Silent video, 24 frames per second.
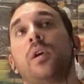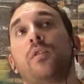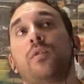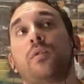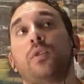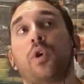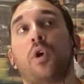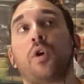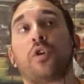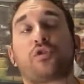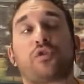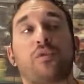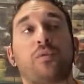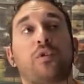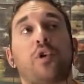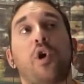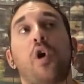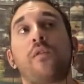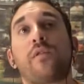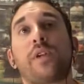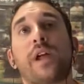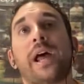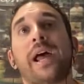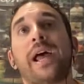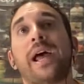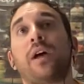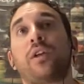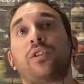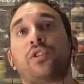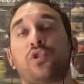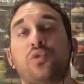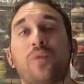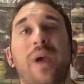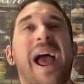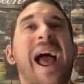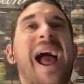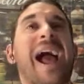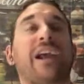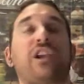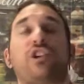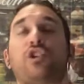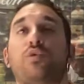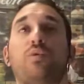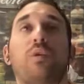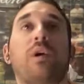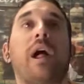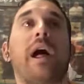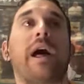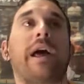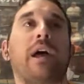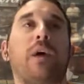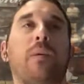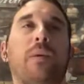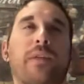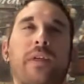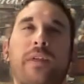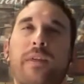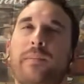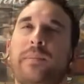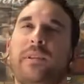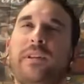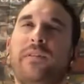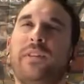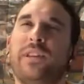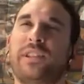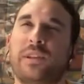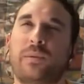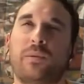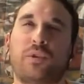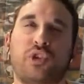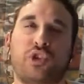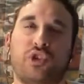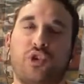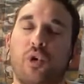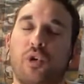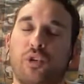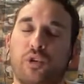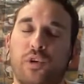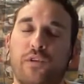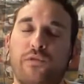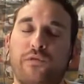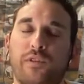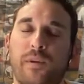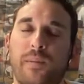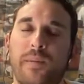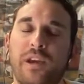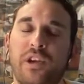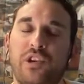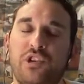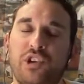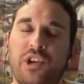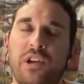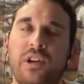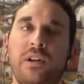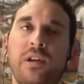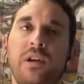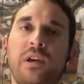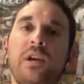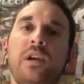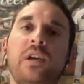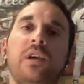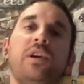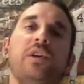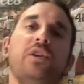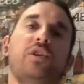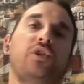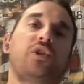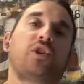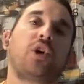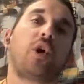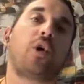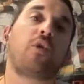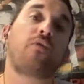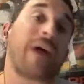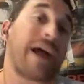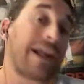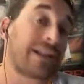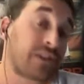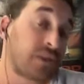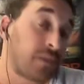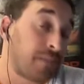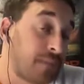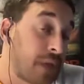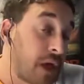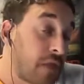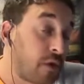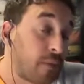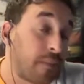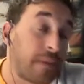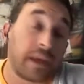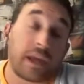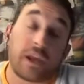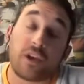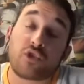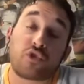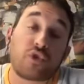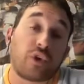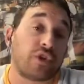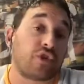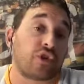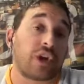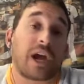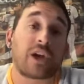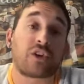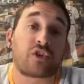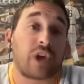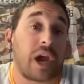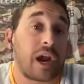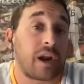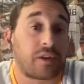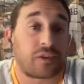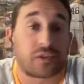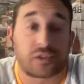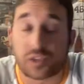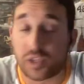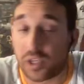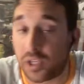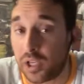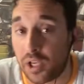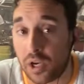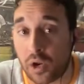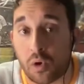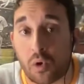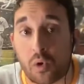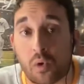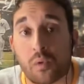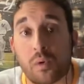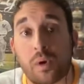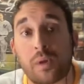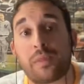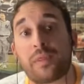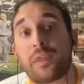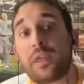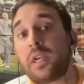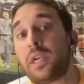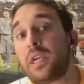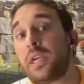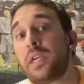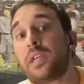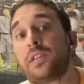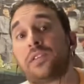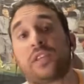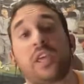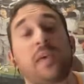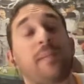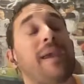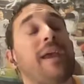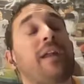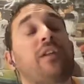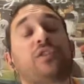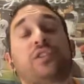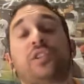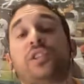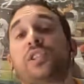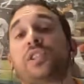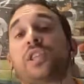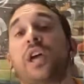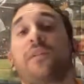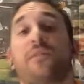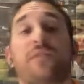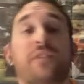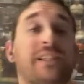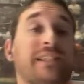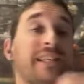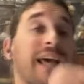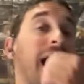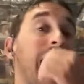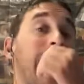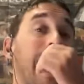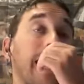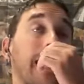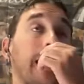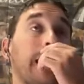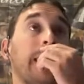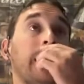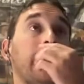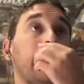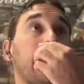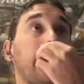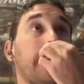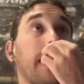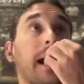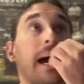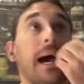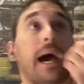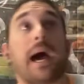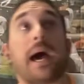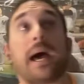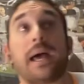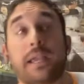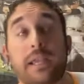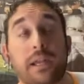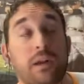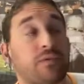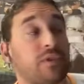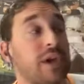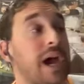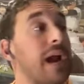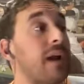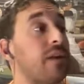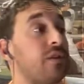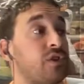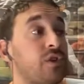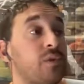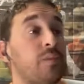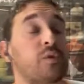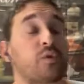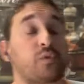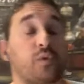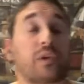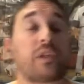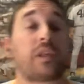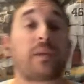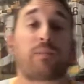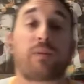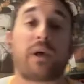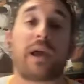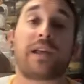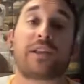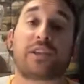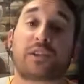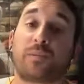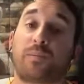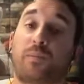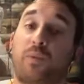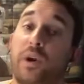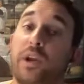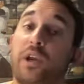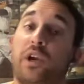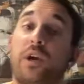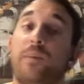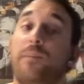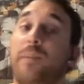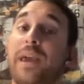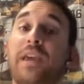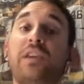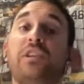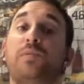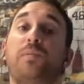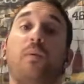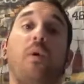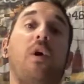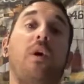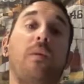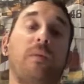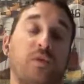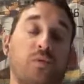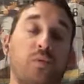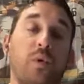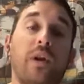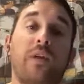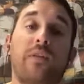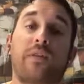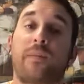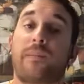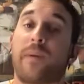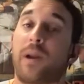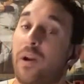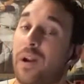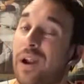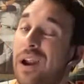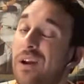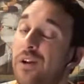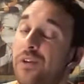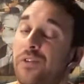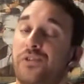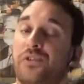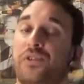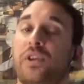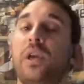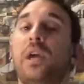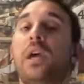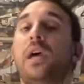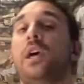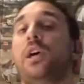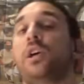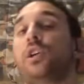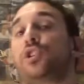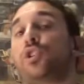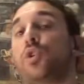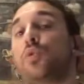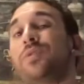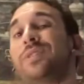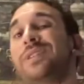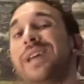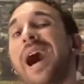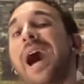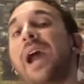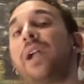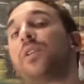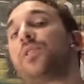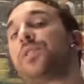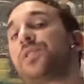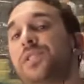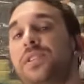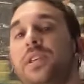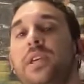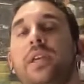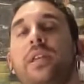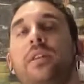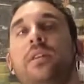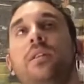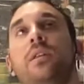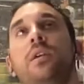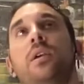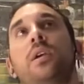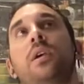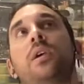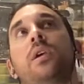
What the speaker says: goes from COVID IL to actual IL with, I believe they said it was shoulder inflammation. So that's another big injury. Josh Donaldson, you know, the Tim Anderson stuff aside, you know, Donaldson was really playing some pretty good baseball and was one of the better hitters. So Donaldson